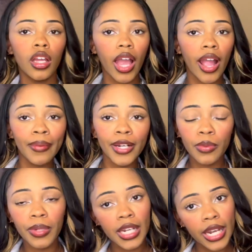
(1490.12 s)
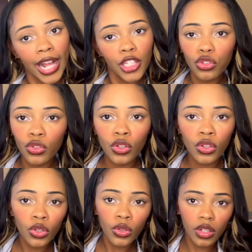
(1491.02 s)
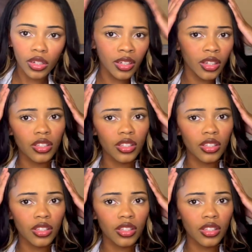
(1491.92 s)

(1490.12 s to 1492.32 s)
everybody should be natural. Ugh,